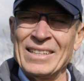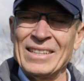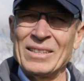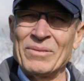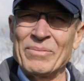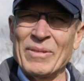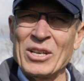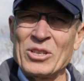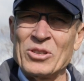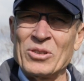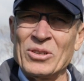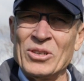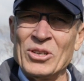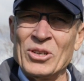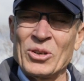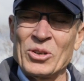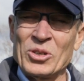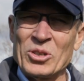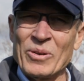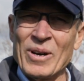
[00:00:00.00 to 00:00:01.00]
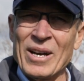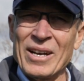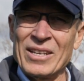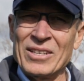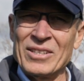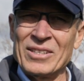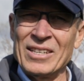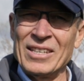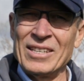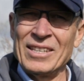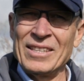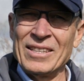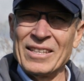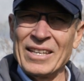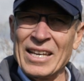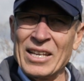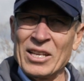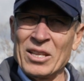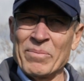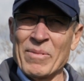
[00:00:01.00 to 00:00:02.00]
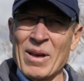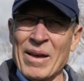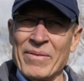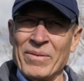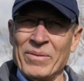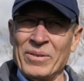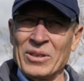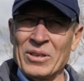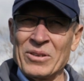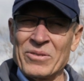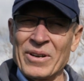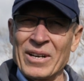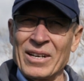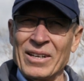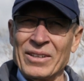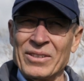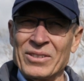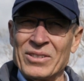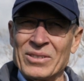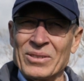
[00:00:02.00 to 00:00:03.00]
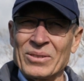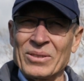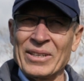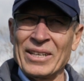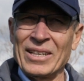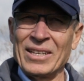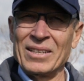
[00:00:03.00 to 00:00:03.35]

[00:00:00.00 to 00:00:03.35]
it made you, because you are in the heat of the moment when your adrenaline's still there,